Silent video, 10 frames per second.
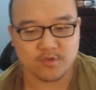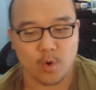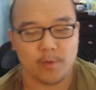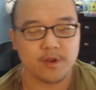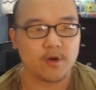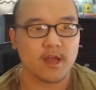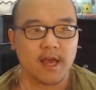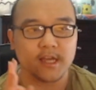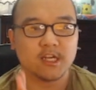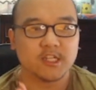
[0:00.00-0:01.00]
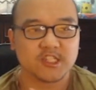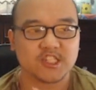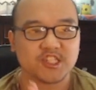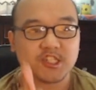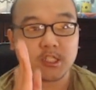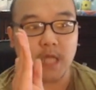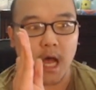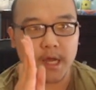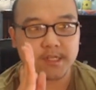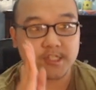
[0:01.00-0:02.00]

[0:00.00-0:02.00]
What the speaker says: where we don't get like stuck.